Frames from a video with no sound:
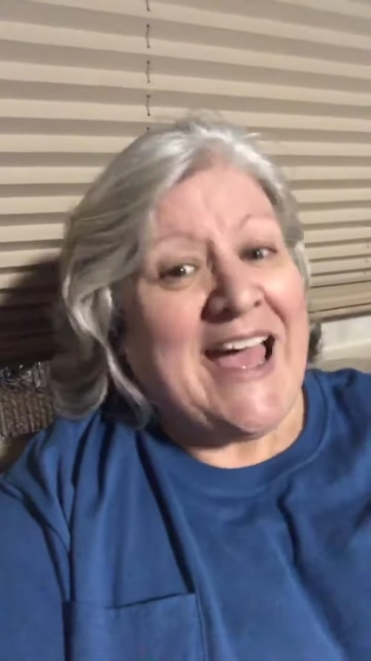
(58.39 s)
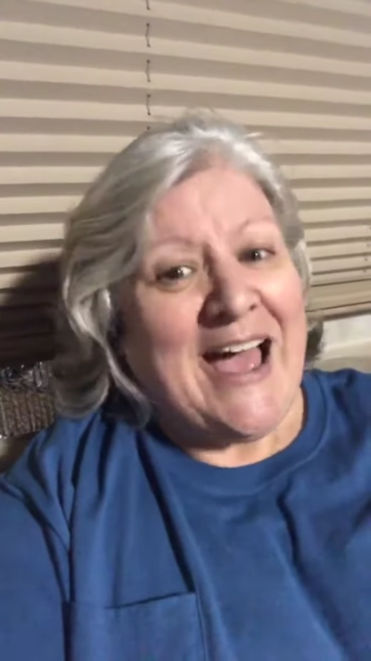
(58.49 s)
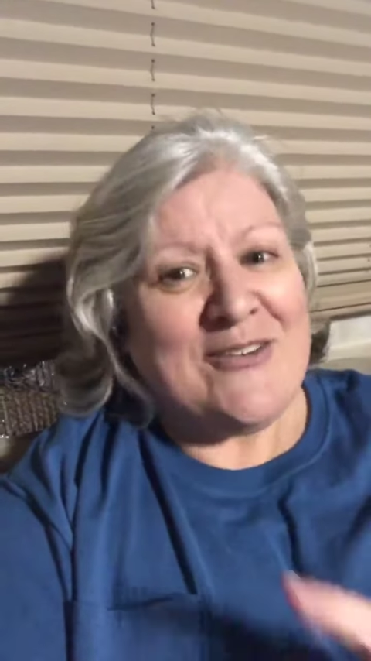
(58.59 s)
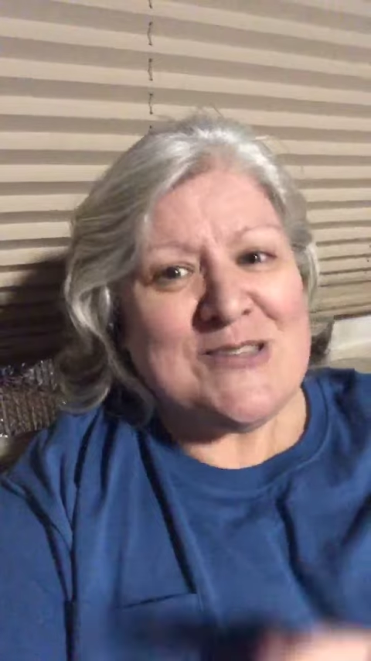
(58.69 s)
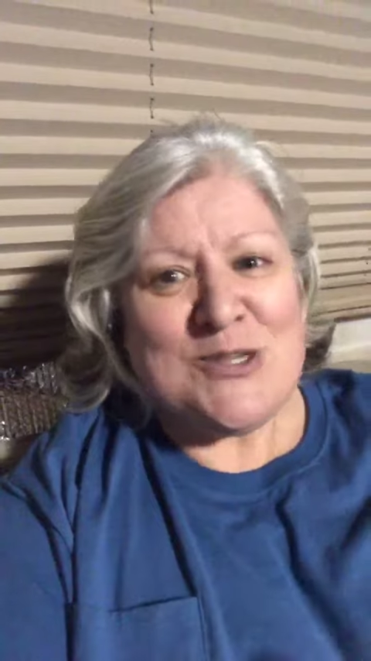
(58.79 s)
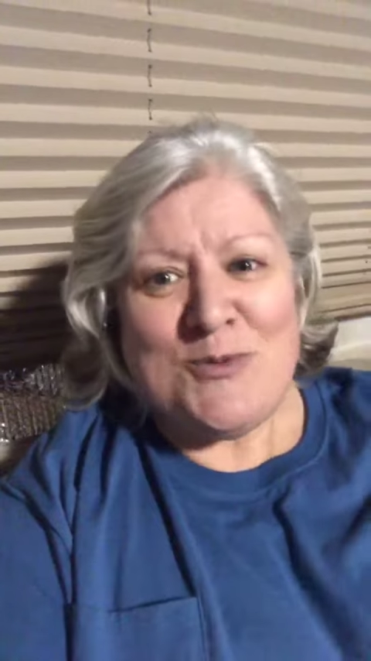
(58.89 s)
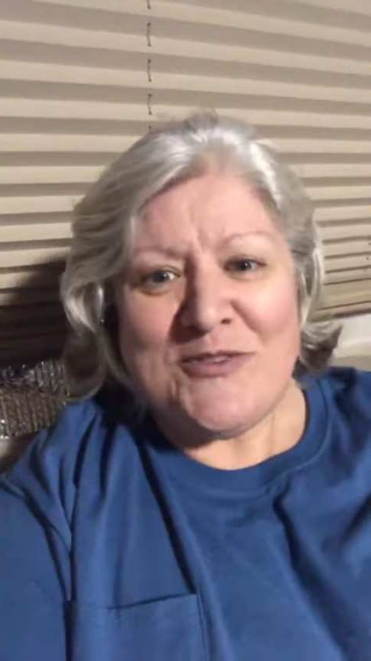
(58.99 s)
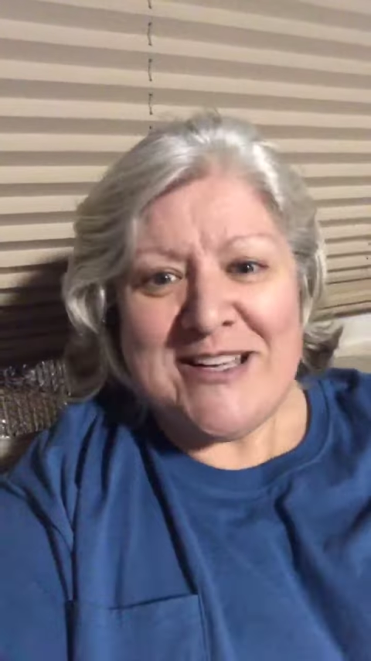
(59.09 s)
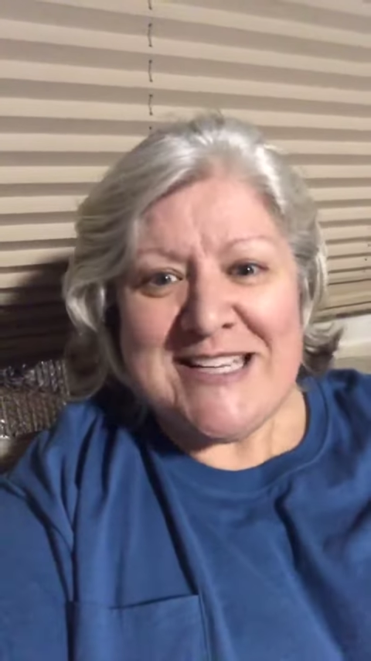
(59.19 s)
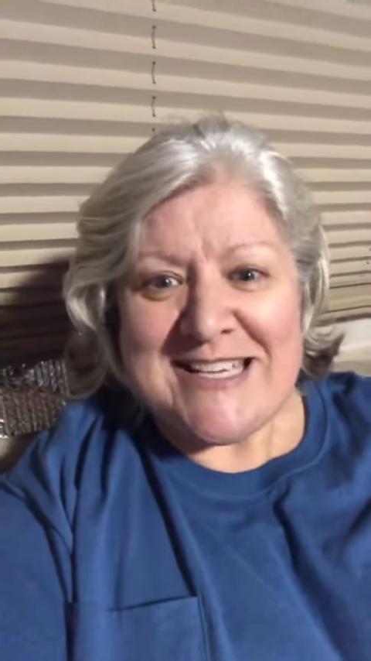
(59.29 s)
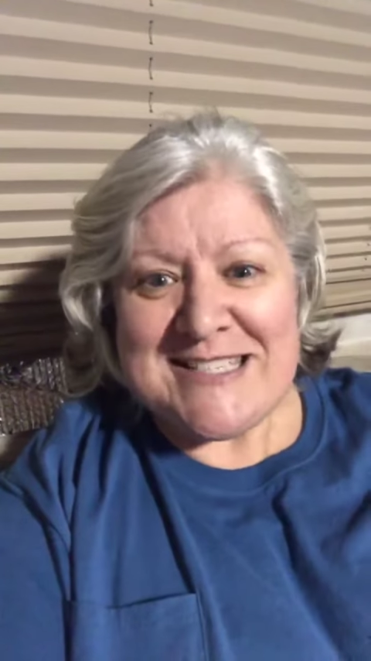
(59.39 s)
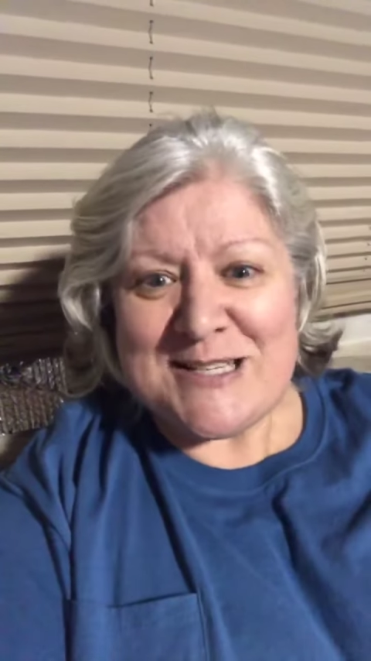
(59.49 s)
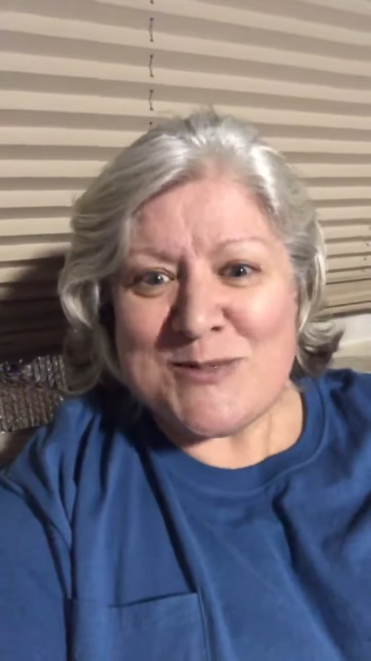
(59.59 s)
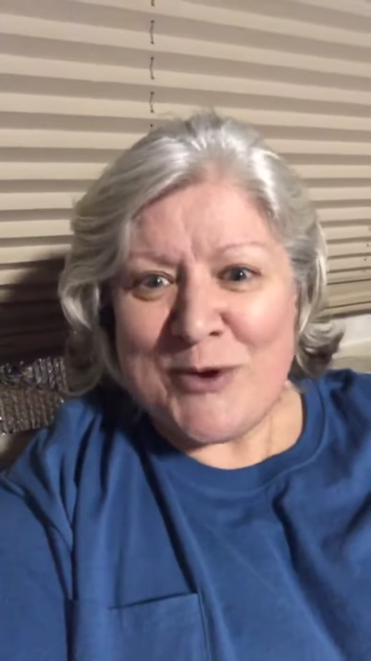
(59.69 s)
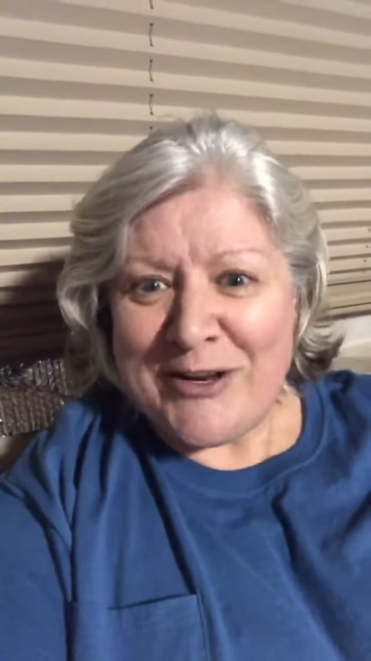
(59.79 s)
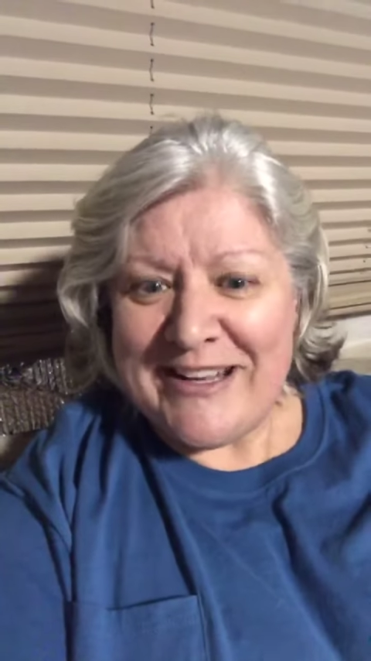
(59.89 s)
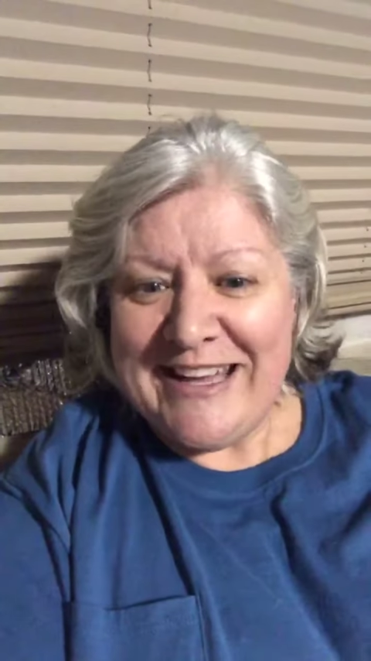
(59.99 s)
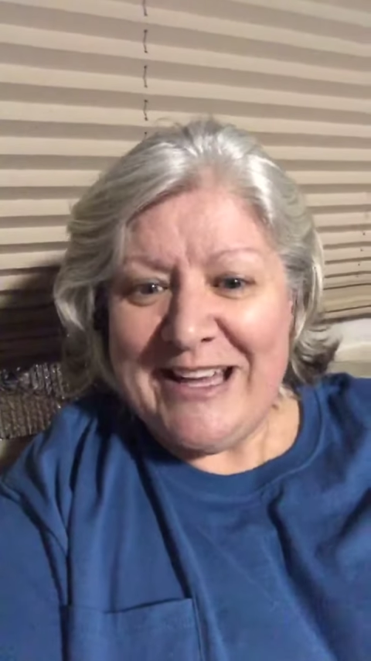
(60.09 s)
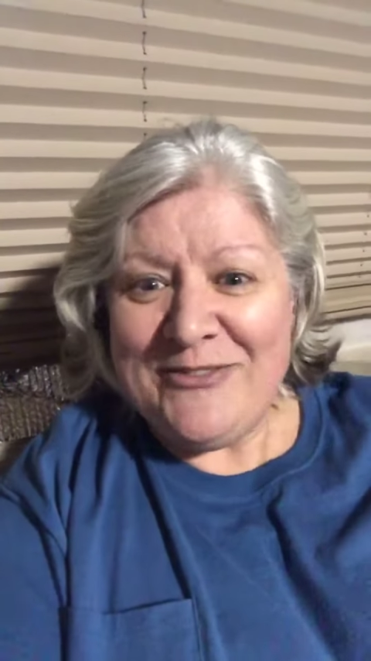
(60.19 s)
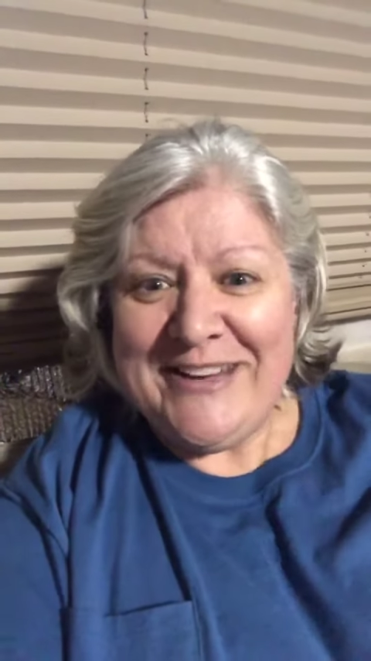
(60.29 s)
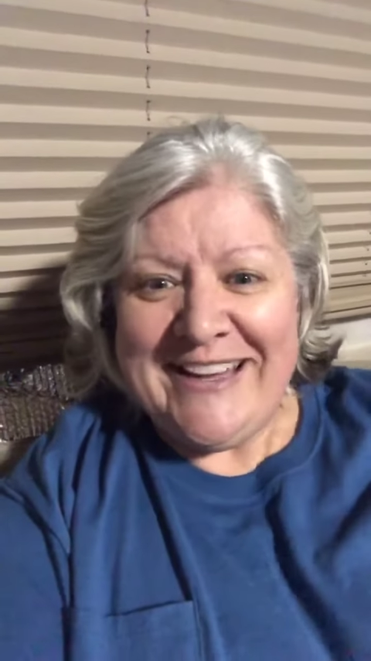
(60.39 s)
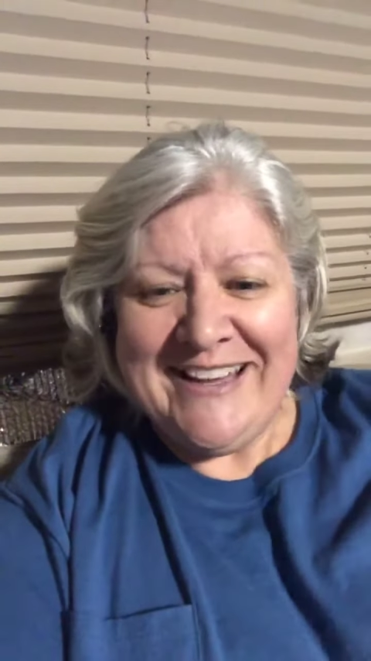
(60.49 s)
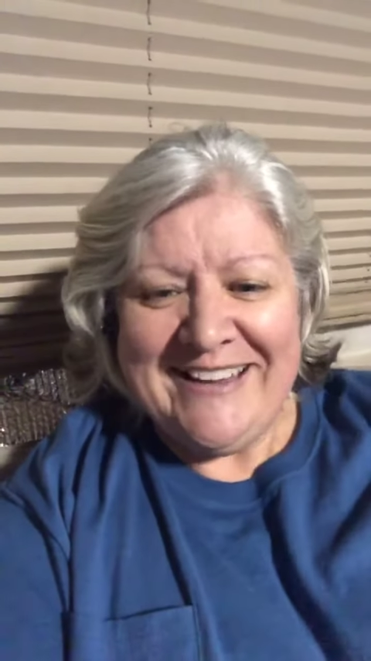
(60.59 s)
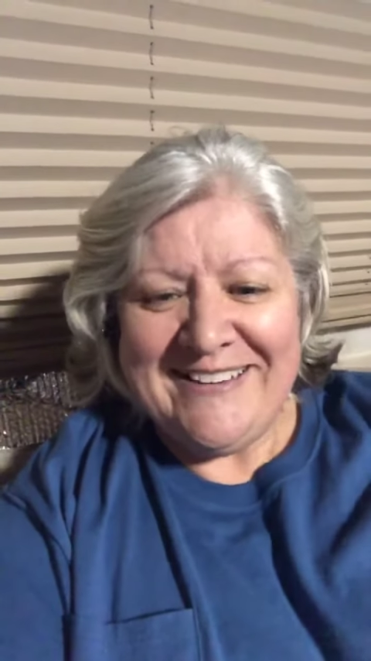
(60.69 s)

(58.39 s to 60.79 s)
Have a super fantastic sparkling evening.